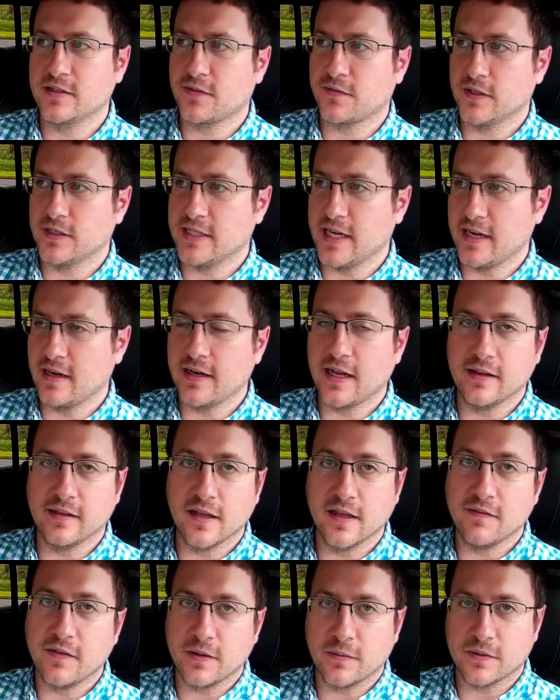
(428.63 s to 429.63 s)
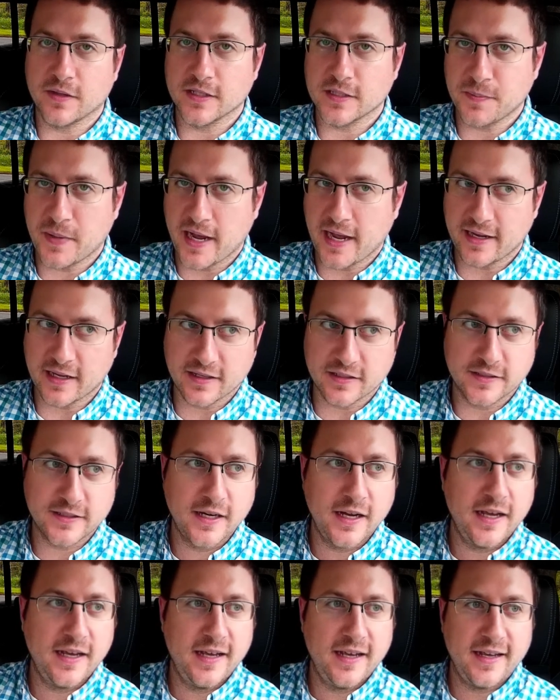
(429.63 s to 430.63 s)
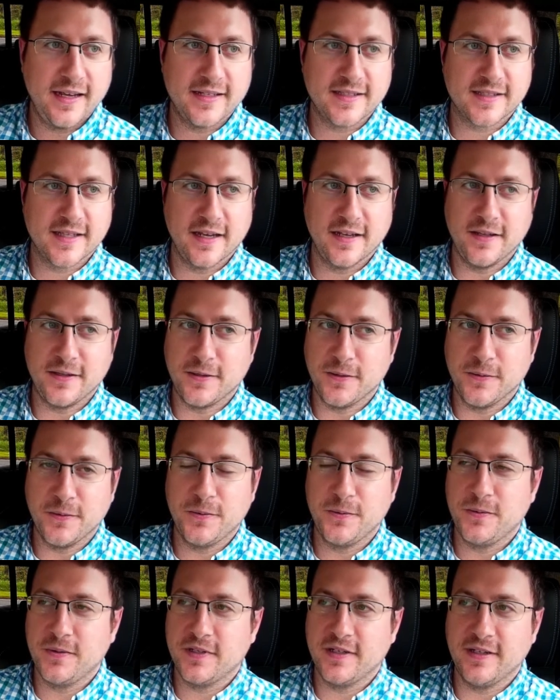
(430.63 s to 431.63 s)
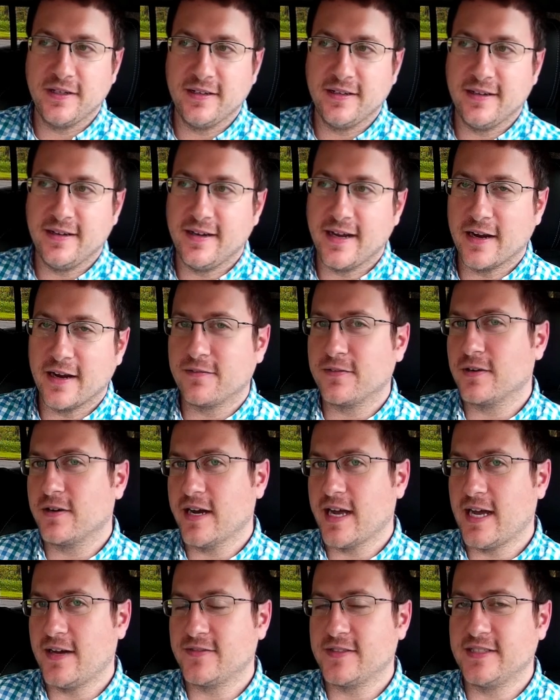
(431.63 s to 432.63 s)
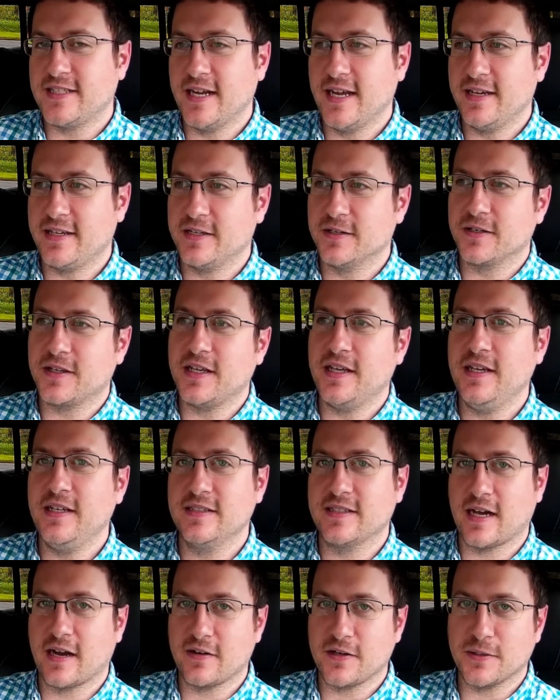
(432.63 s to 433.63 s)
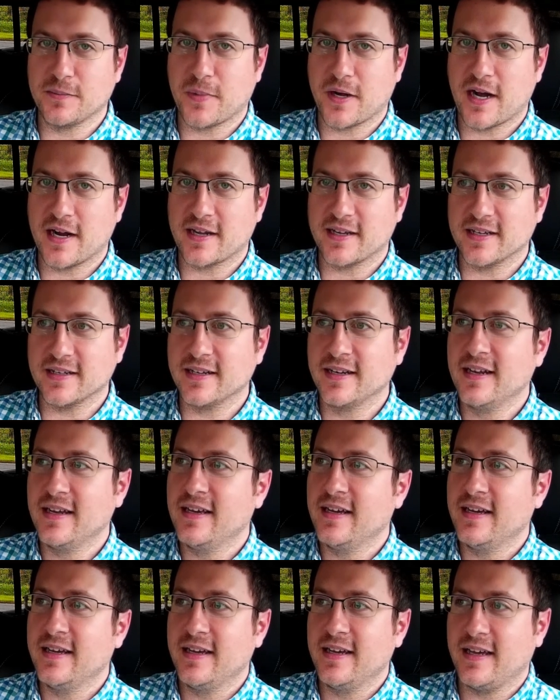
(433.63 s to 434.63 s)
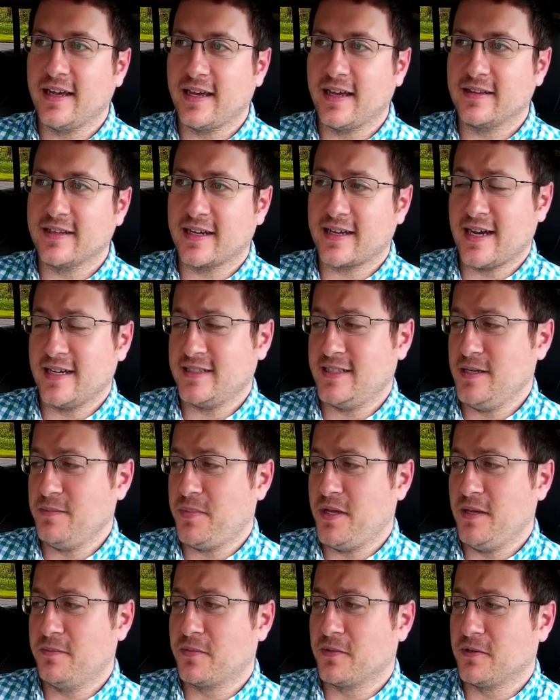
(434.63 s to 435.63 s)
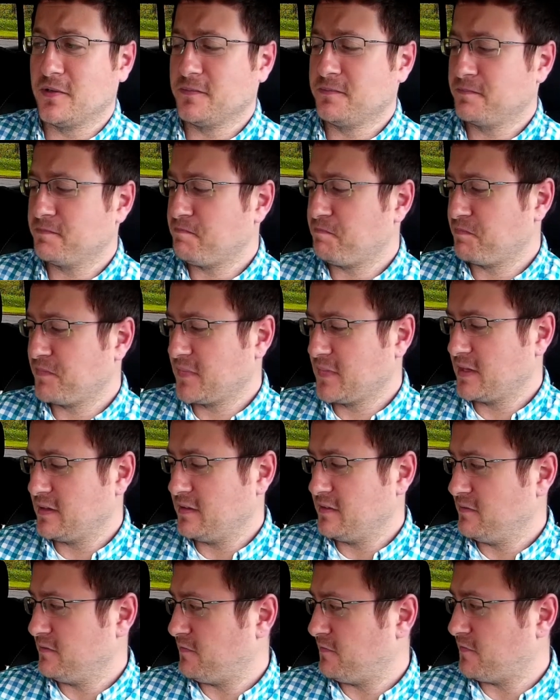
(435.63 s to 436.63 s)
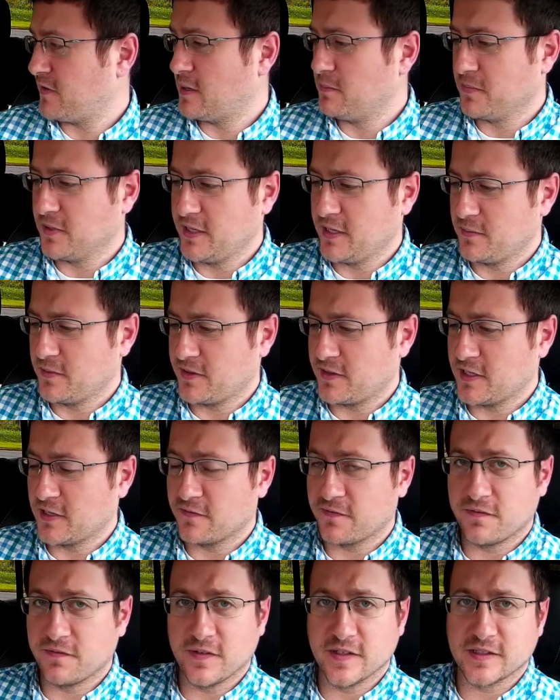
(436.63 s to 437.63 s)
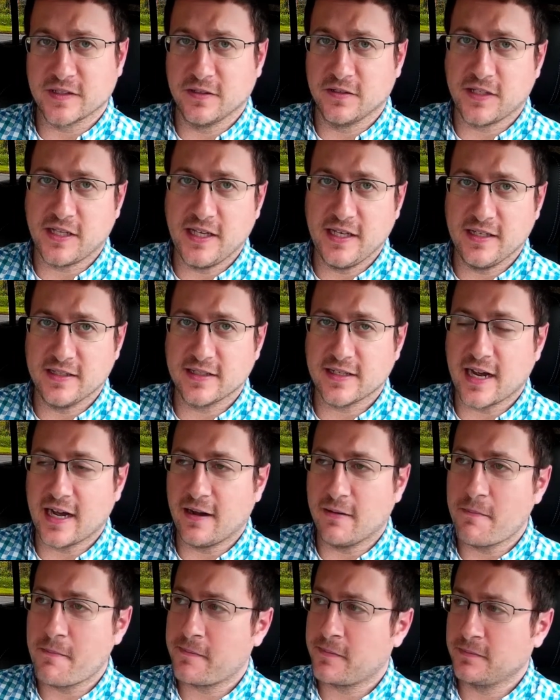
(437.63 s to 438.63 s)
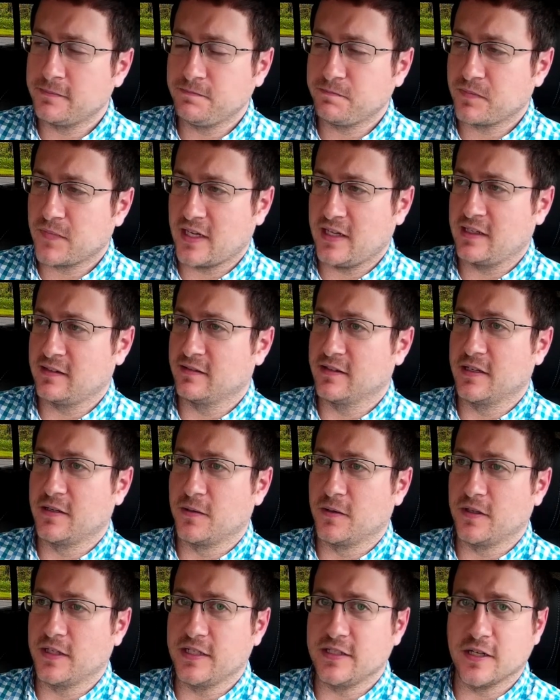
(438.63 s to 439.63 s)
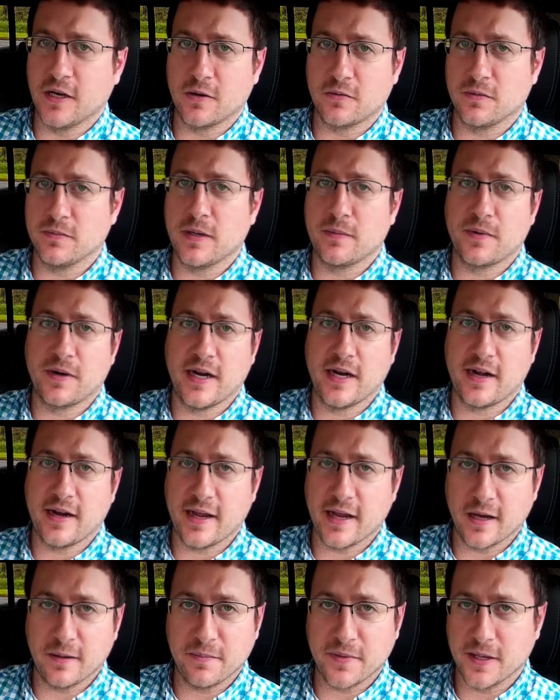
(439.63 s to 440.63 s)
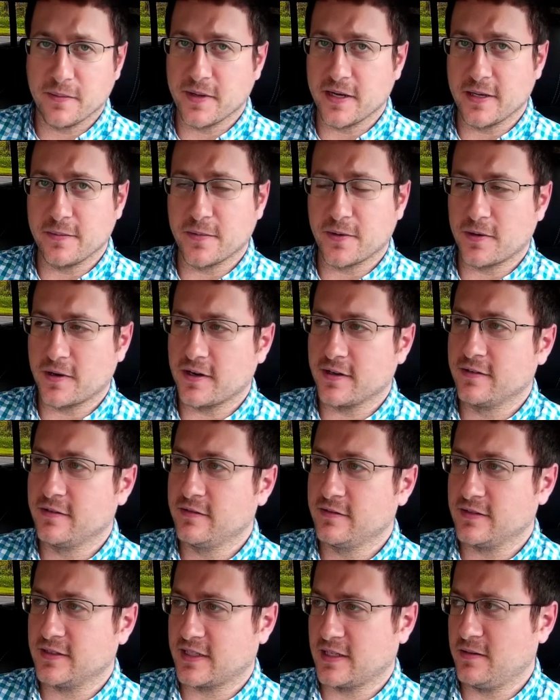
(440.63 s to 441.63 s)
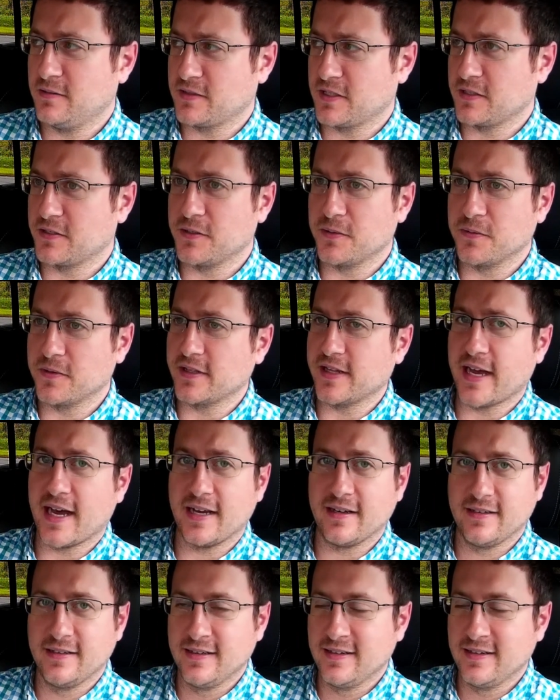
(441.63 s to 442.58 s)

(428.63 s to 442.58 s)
for day-to-day living with this package is that you never have to take your keys out of your pocket. And like I see people fumbling with their physical keys now, I like literally don't remember how to help them anymore. Like I don't know what to do with that.